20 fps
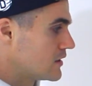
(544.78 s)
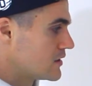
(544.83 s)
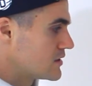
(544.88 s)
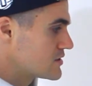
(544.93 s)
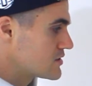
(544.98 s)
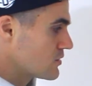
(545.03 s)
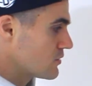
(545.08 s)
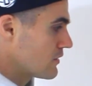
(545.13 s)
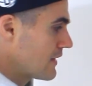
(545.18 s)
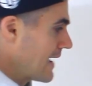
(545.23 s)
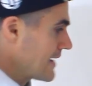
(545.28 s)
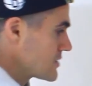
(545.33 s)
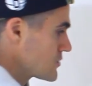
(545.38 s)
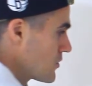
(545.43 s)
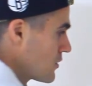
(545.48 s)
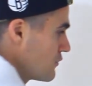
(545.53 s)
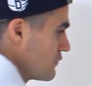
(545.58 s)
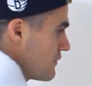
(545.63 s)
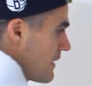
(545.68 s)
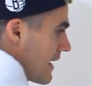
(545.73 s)
So that's
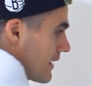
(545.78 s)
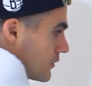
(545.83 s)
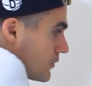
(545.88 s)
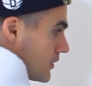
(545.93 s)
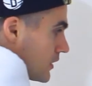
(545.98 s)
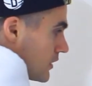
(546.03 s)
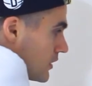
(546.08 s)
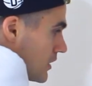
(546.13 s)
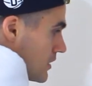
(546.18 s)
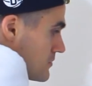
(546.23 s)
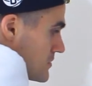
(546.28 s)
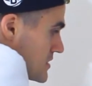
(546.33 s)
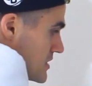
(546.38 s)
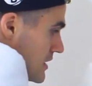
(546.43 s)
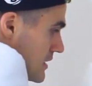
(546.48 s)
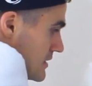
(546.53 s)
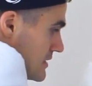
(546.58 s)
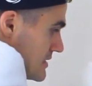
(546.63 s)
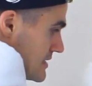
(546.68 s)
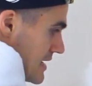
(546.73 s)
where factoring comes
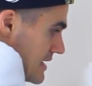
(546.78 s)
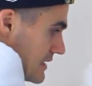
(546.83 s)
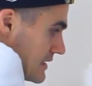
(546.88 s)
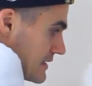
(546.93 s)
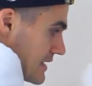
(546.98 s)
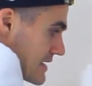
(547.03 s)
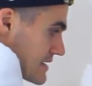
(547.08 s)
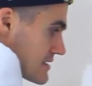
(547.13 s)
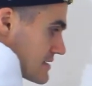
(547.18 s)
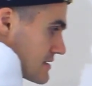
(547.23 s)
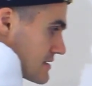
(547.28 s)
in. It's taking that